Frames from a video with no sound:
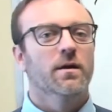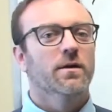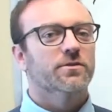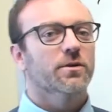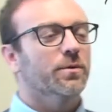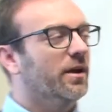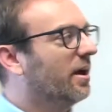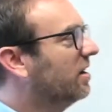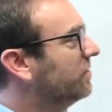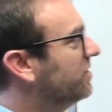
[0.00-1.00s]
So we
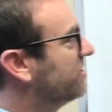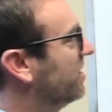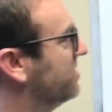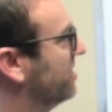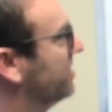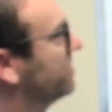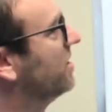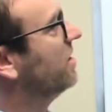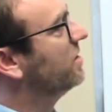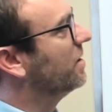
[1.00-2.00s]
have these ideas
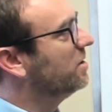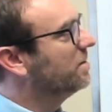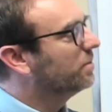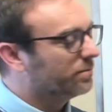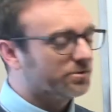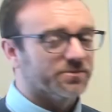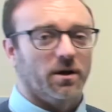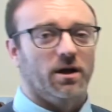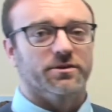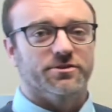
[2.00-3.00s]
that people
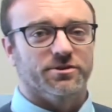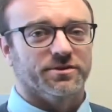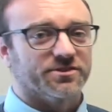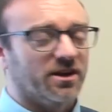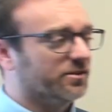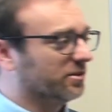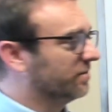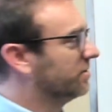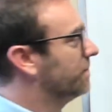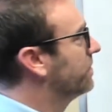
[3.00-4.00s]
respond to incentives.